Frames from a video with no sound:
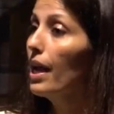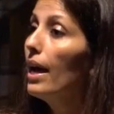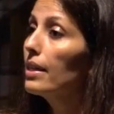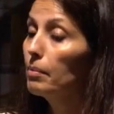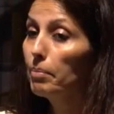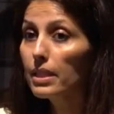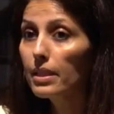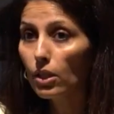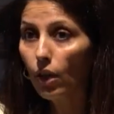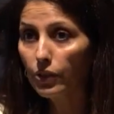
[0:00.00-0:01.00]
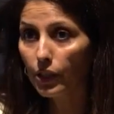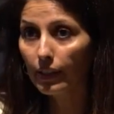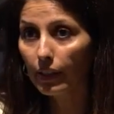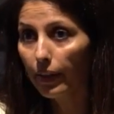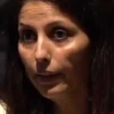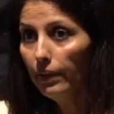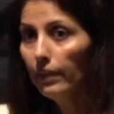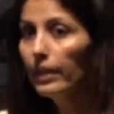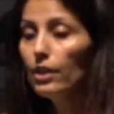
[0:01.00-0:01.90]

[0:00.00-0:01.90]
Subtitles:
as a business logic layer.